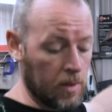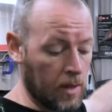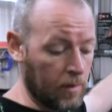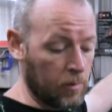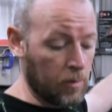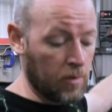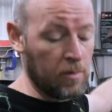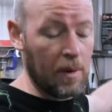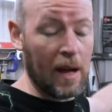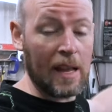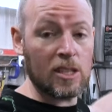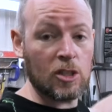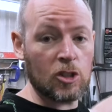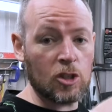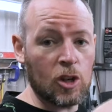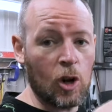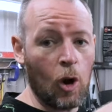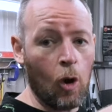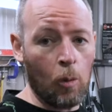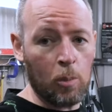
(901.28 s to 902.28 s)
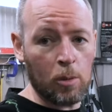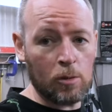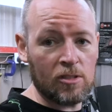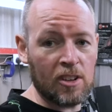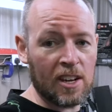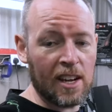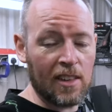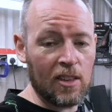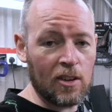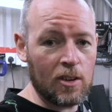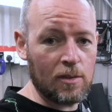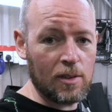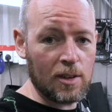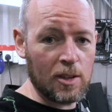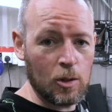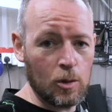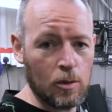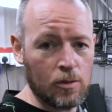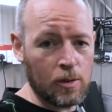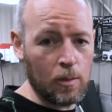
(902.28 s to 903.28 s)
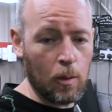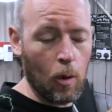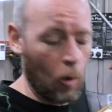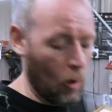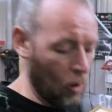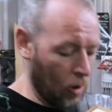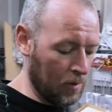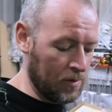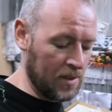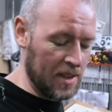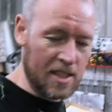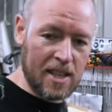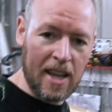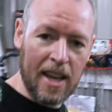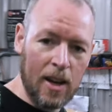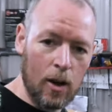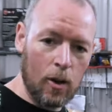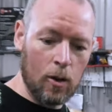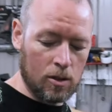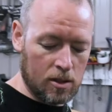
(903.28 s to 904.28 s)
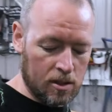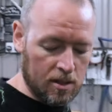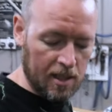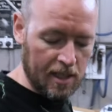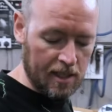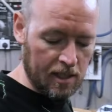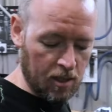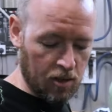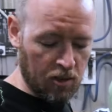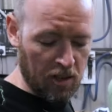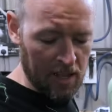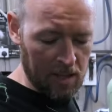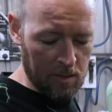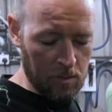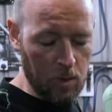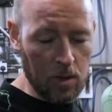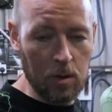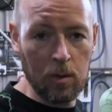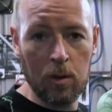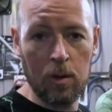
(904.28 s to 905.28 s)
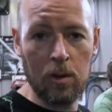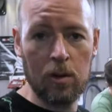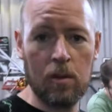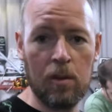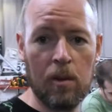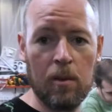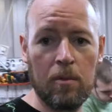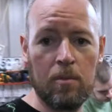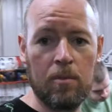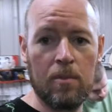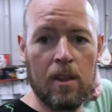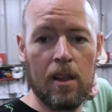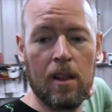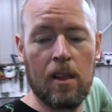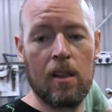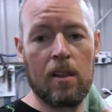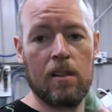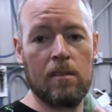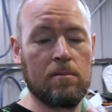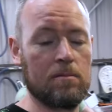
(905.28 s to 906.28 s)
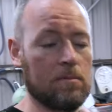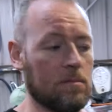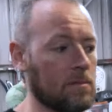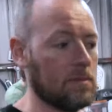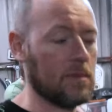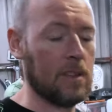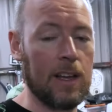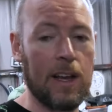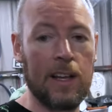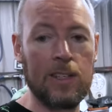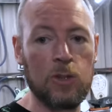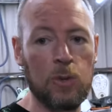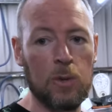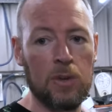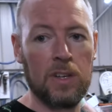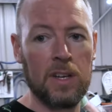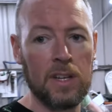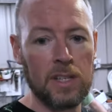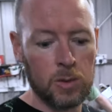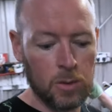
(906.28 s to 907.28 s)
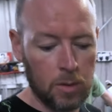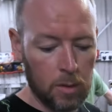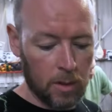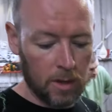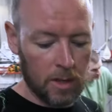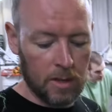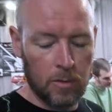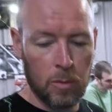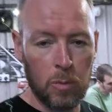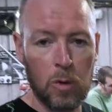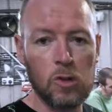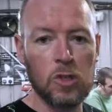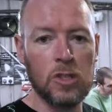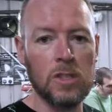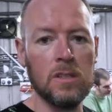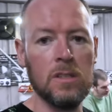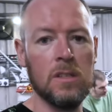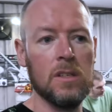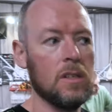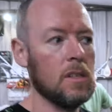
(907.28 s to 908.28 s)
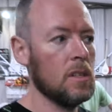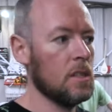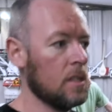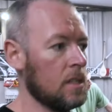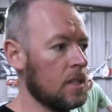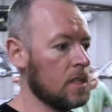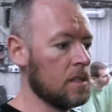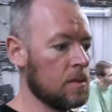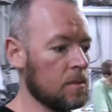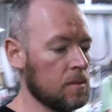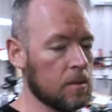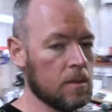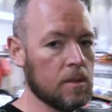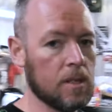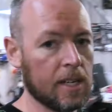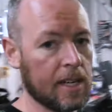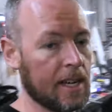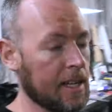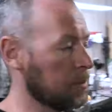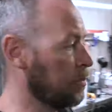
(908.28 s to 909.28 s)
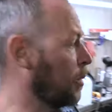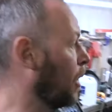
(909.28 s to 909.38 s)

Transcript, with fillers: If we've managed to cobble together a video from all of this chaos, then great, we will catch you on the next one. Thank you for watching, and I guess